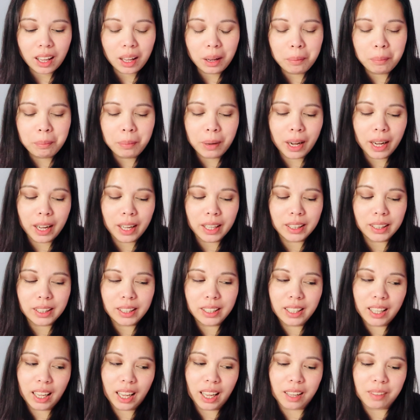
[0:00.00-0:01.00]
but
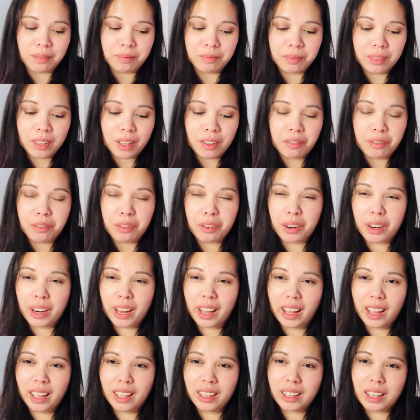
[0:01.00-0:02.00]
yeah, for
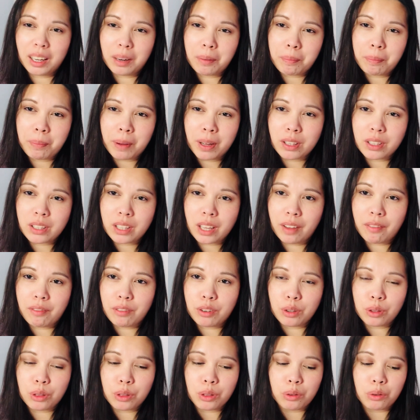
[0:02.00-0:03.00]
18 pounds
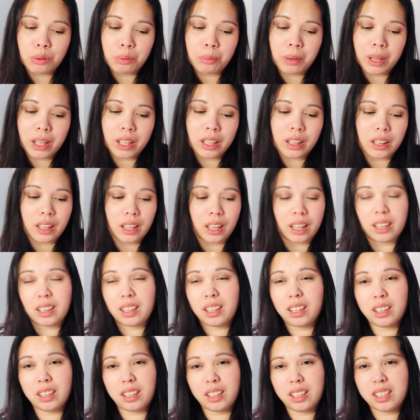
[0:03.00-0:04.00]
every 2 months, I
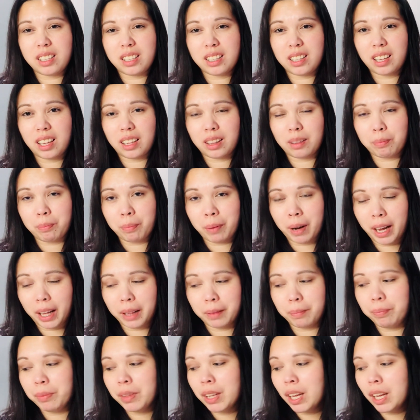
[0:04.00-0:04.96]
think it's not bad.